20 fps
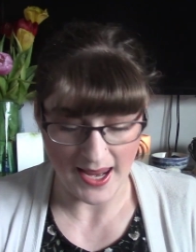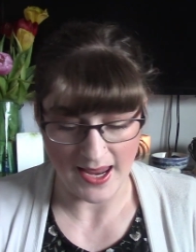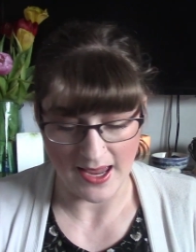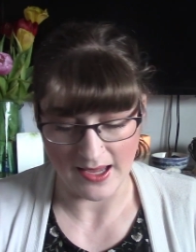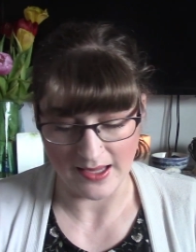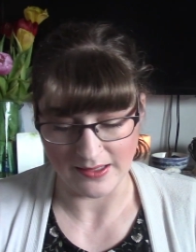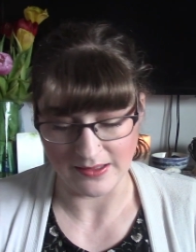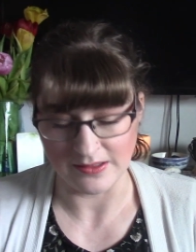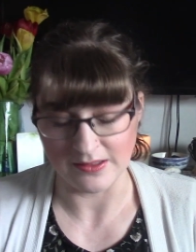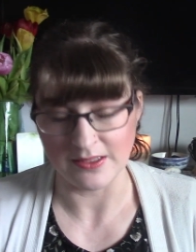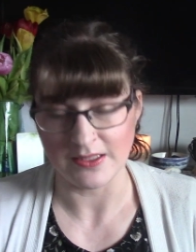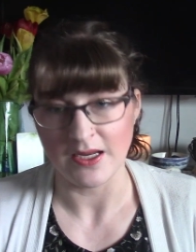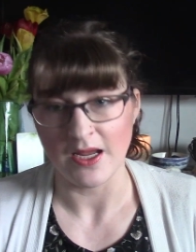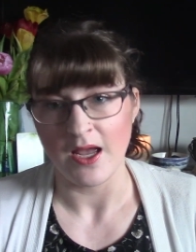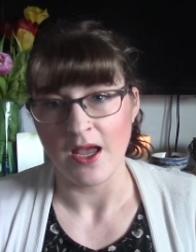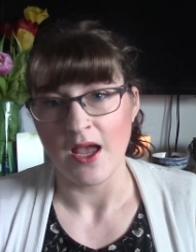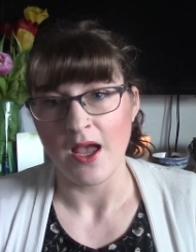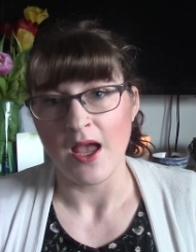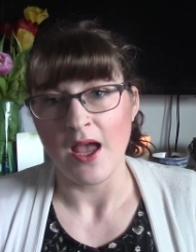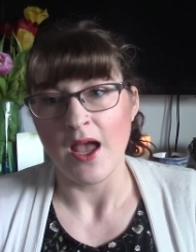And
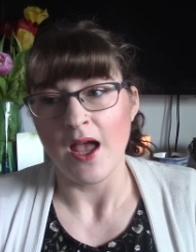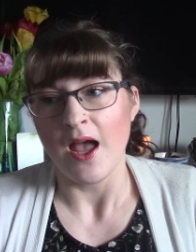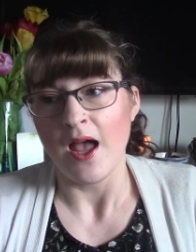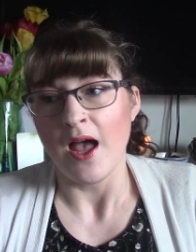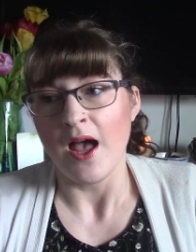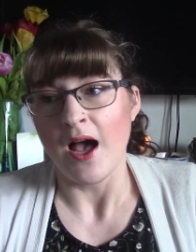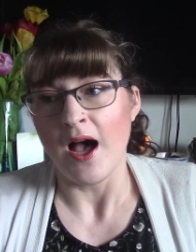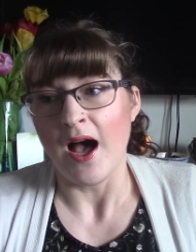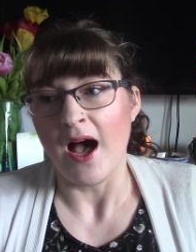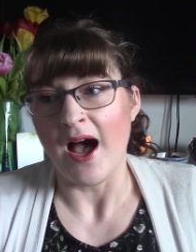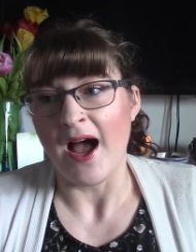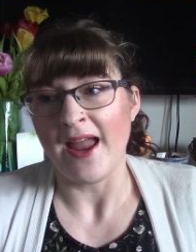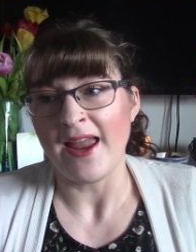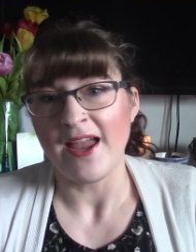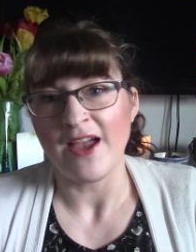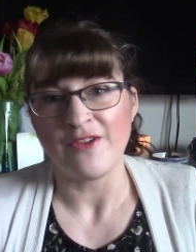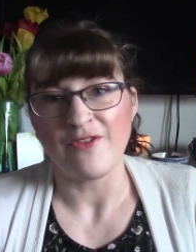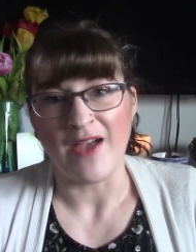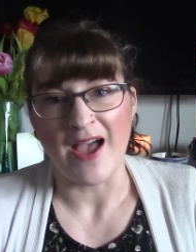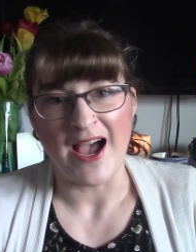I
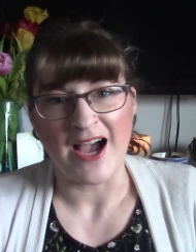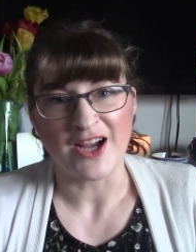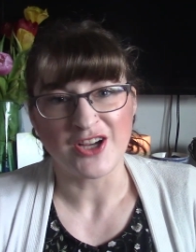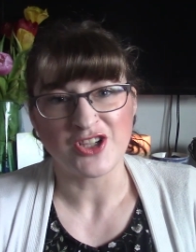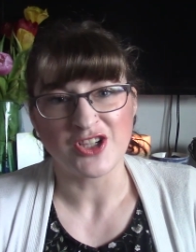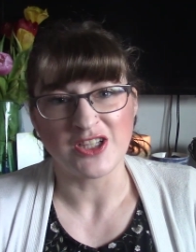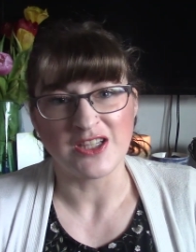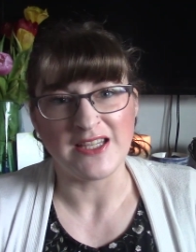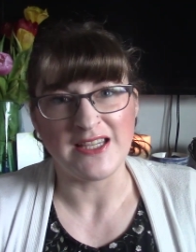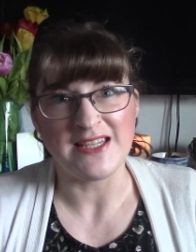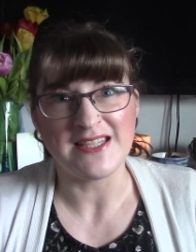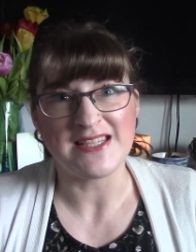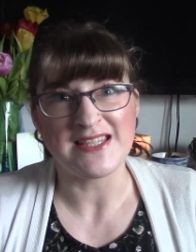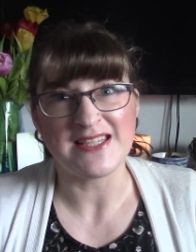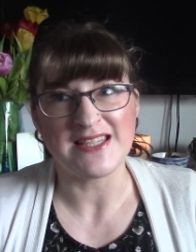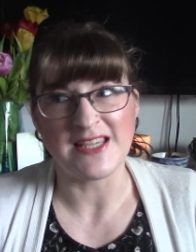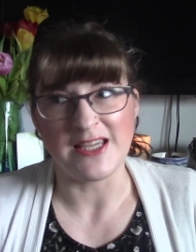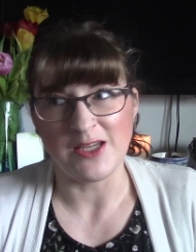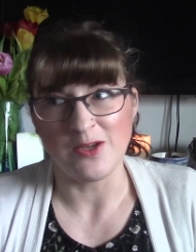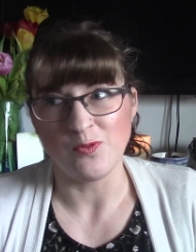have actually
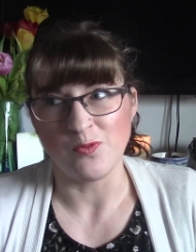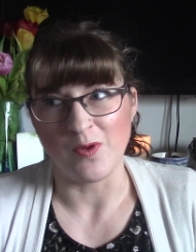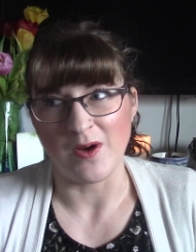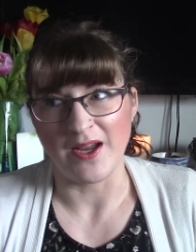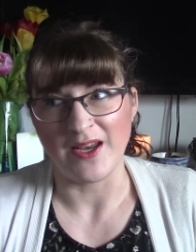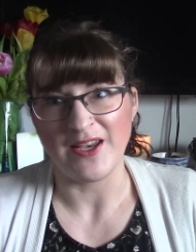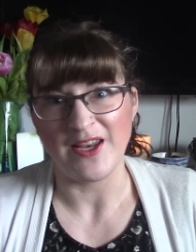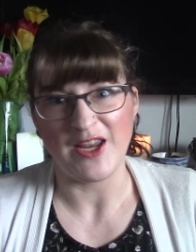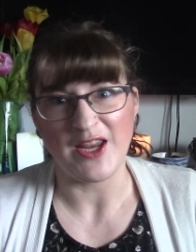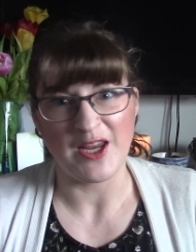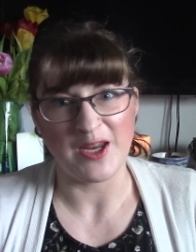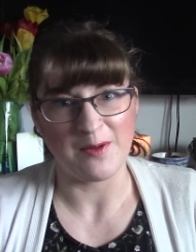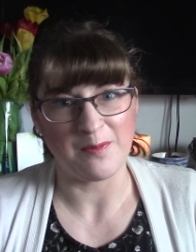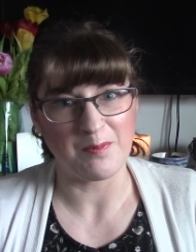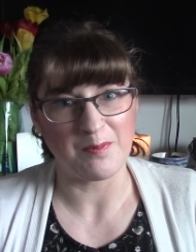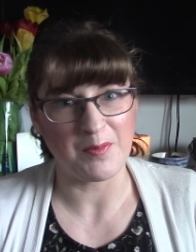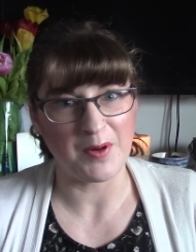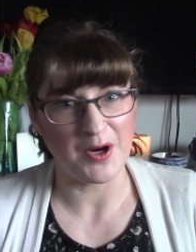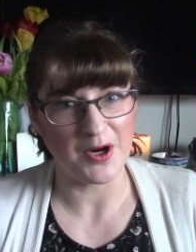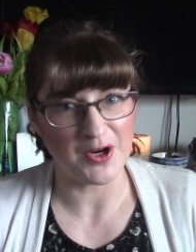seen one
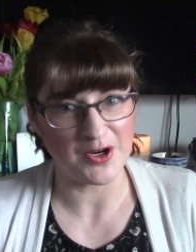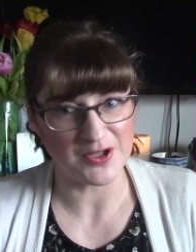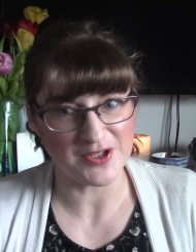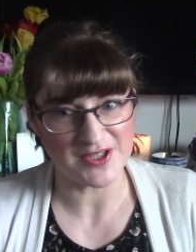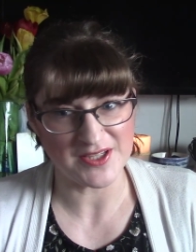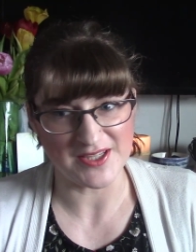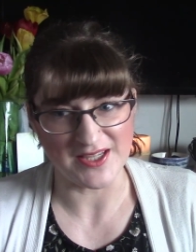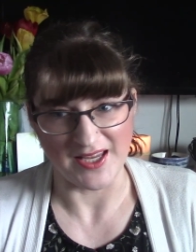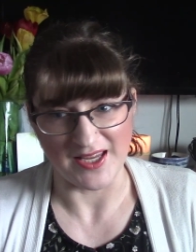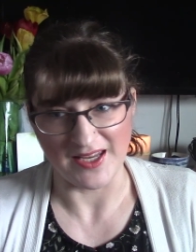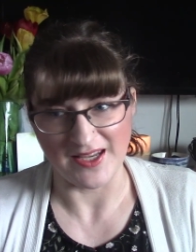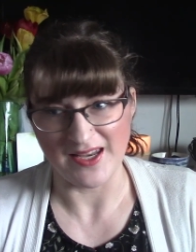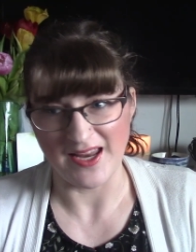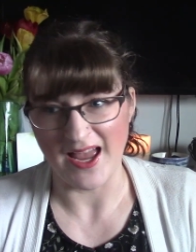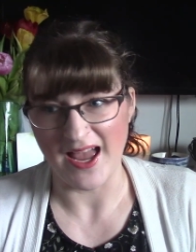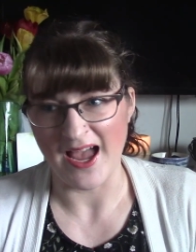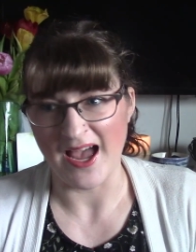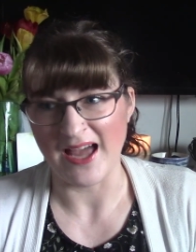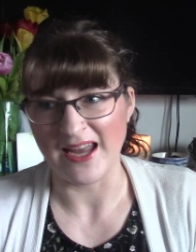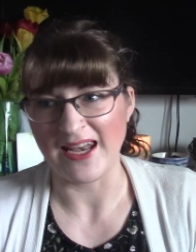in person
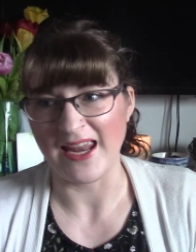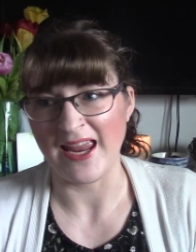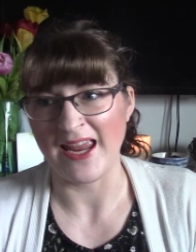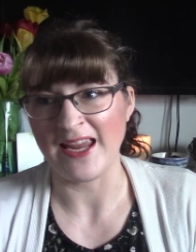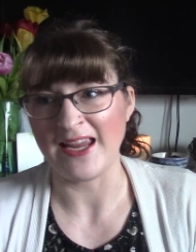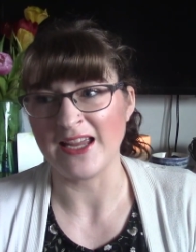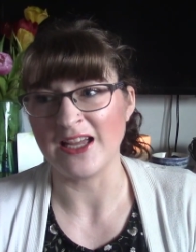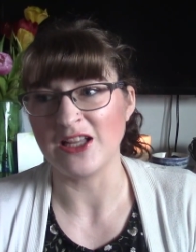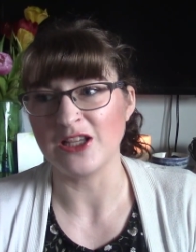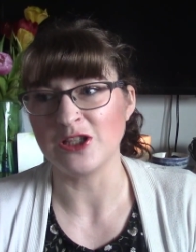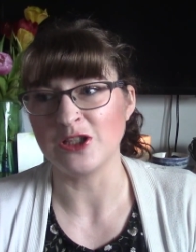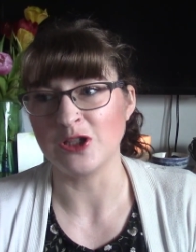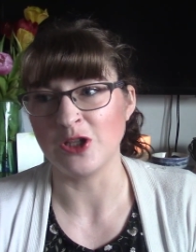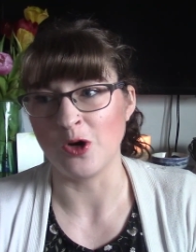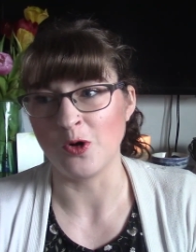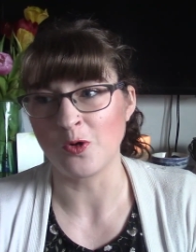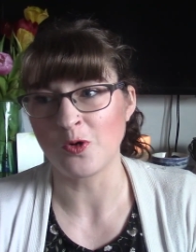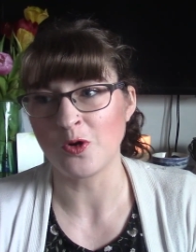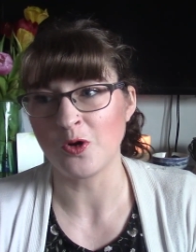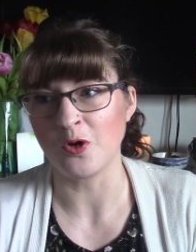at a
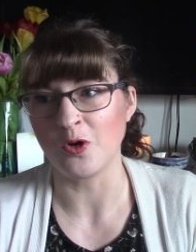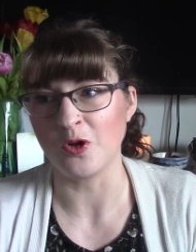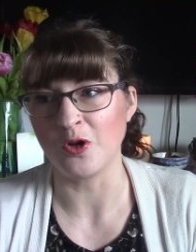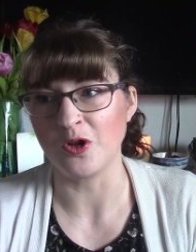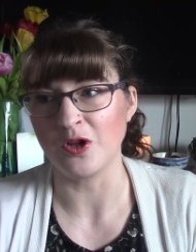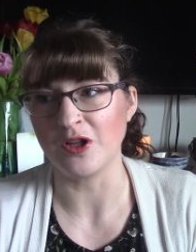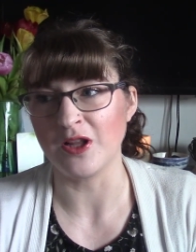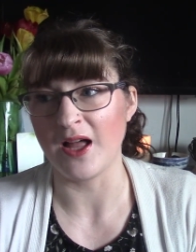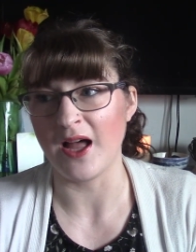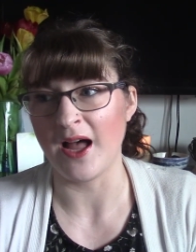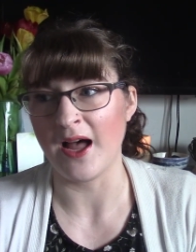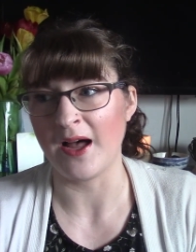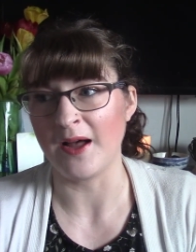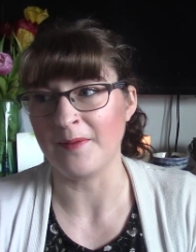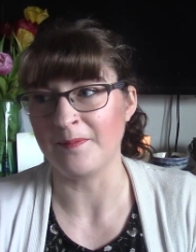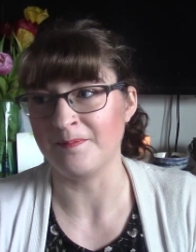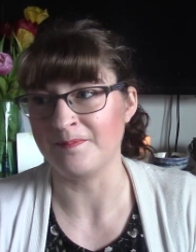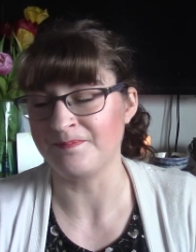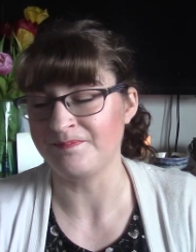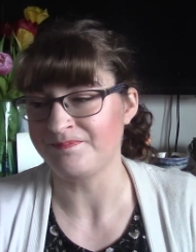local,
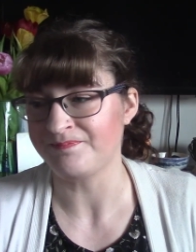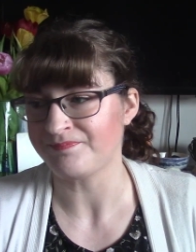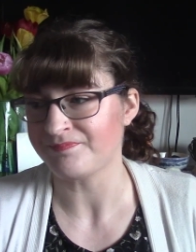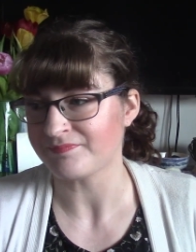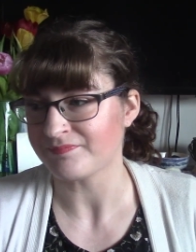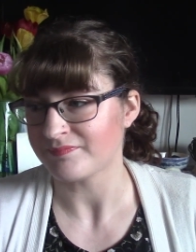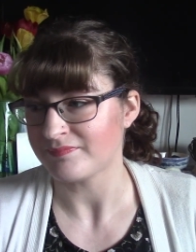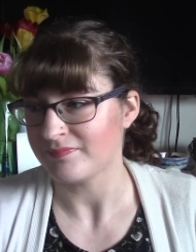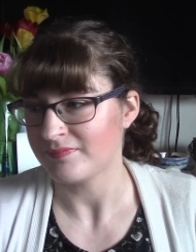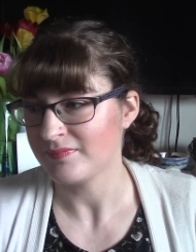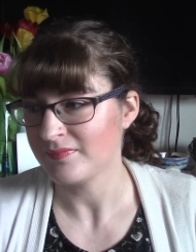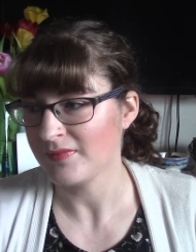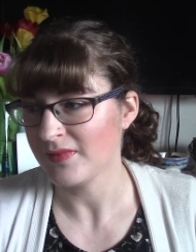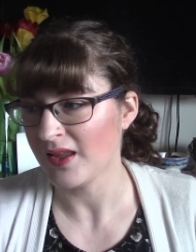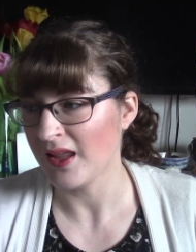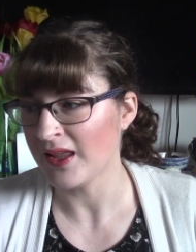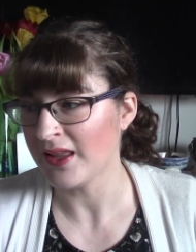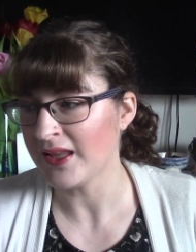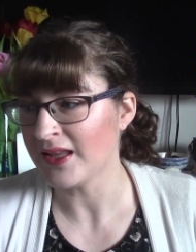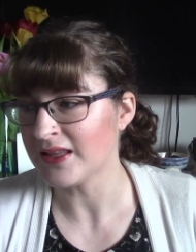
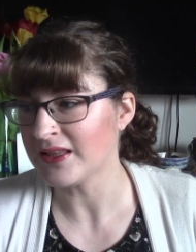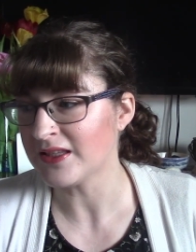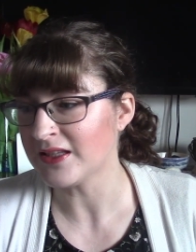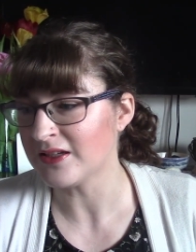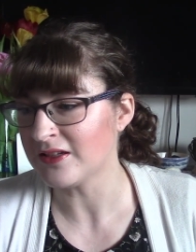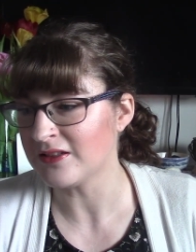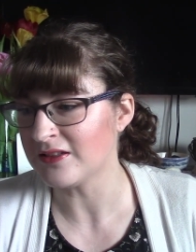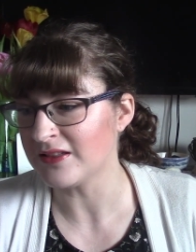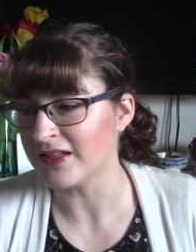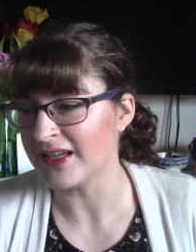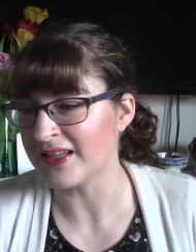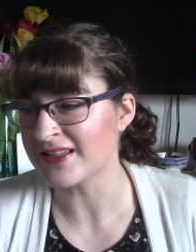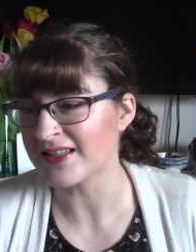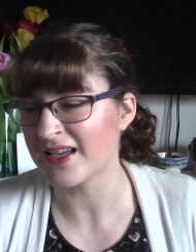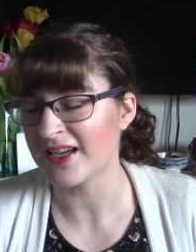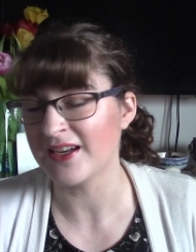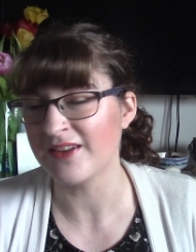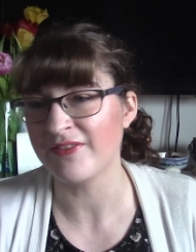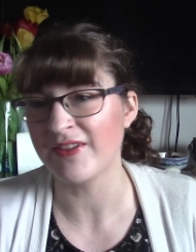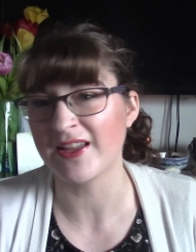it's
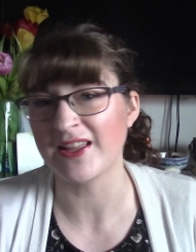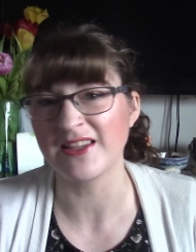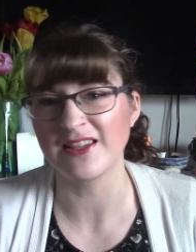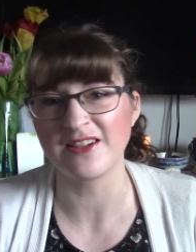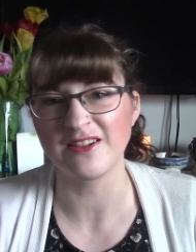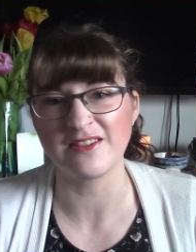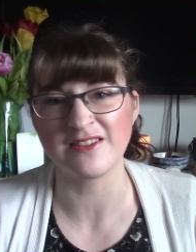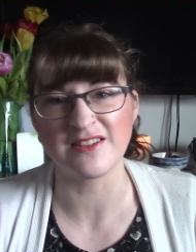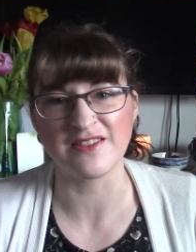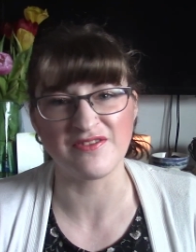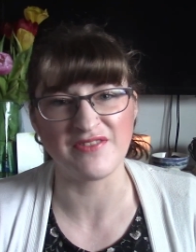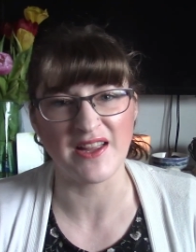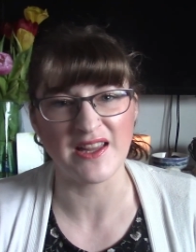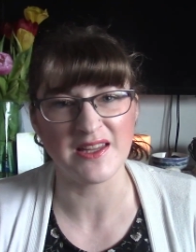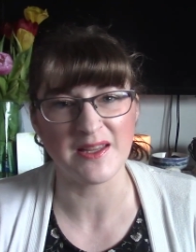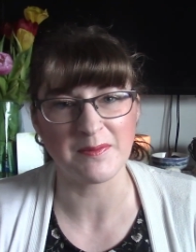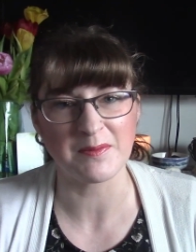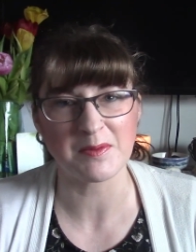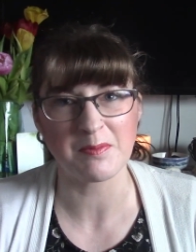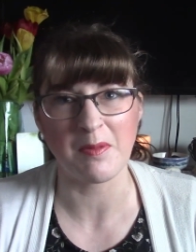kind of like a little
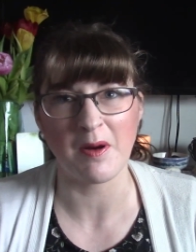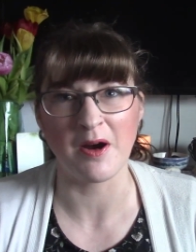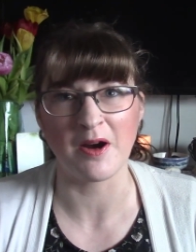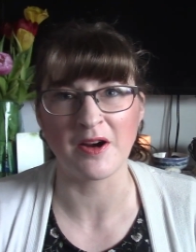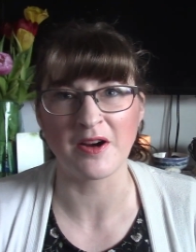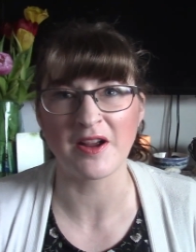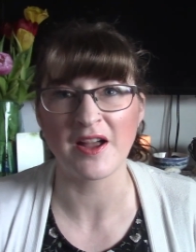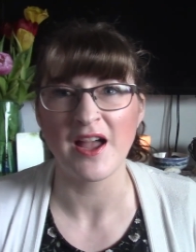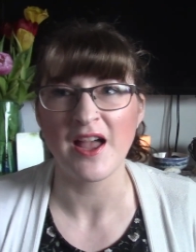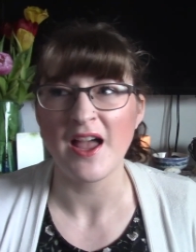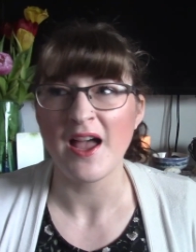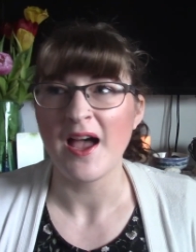developed park.